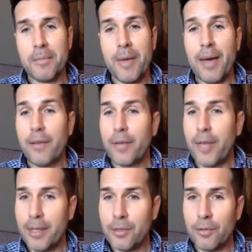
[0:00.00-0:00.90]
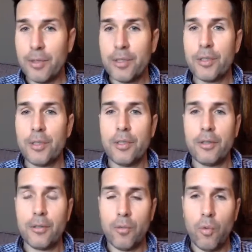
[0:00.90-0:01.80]
either canceled this
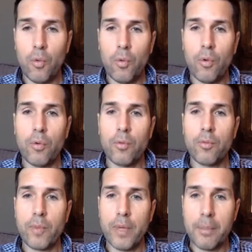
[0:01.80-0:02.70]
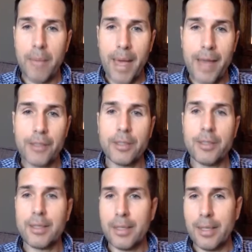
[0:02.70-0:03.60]
year or
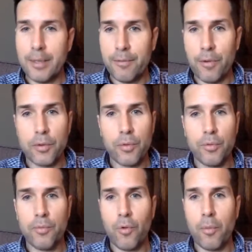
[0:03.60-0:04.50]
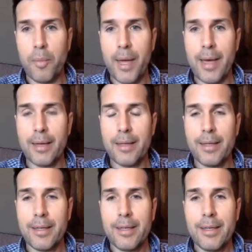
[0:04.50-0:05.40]
reimagined in a virtual format,
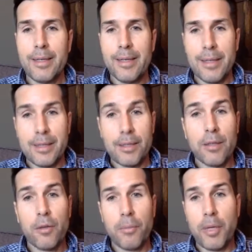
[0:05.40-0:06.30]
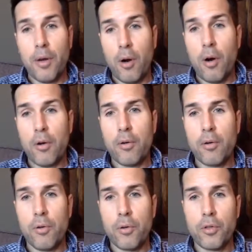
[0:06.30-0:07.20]
it's a little bit
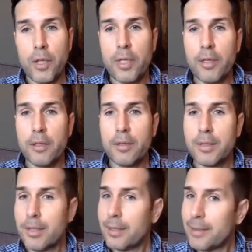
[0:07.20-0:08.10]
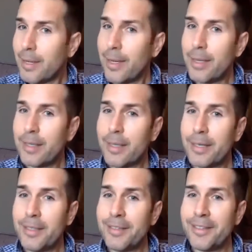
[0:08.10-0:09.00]
harder or trickier to kind of
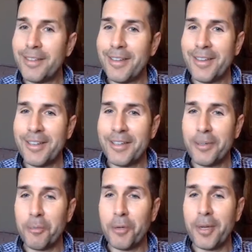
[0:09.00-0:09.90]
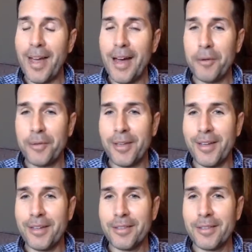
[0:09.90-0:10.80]
get your book out
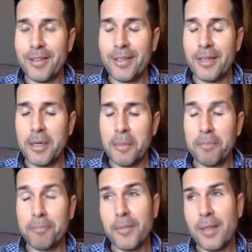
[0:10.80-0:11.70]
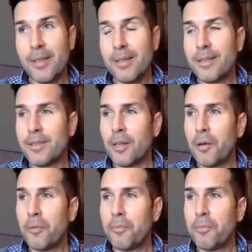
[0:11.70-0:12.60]
there.
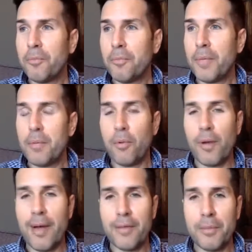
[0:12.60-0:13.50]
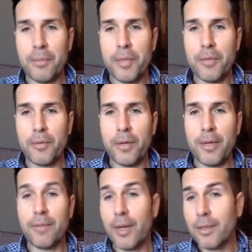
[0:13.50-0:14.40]
So people are having to be
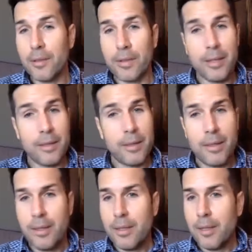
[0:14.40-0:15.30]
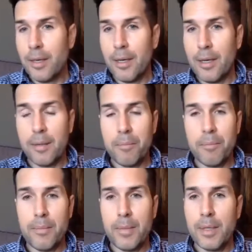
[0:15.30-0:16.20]
creative. Luckily,
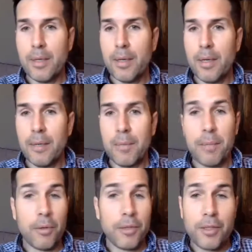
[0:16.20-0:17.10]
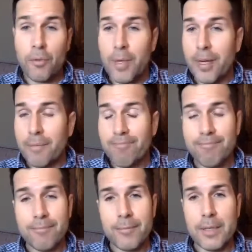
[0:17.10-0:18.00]
people are still reading.
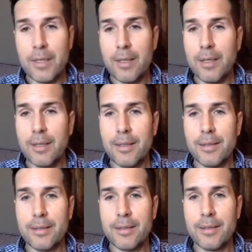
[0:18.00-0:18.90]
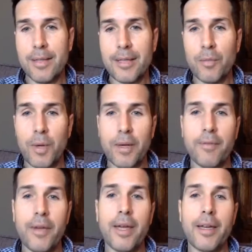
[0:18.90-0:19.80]
That's one
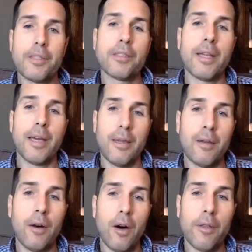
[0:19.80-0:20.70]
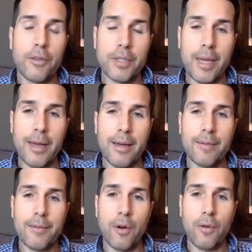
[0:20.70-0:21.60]
advantage that authors have
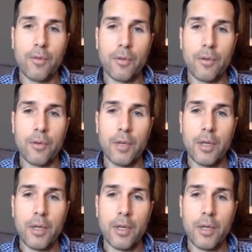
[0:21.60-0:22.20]
over